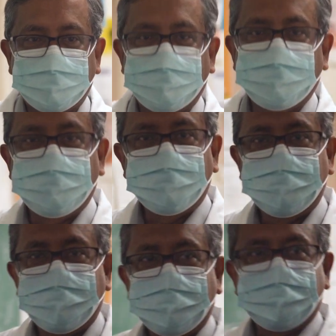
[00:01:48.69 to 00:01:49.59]
Our
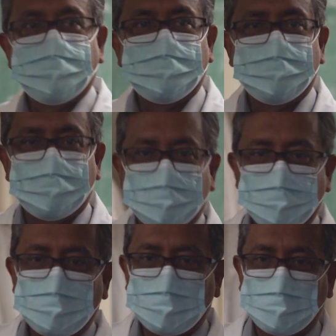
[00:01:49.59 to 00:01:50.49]
understanding is
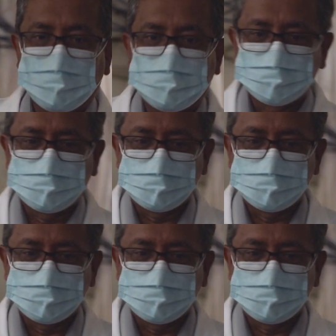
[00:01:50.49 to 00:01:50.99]
getting better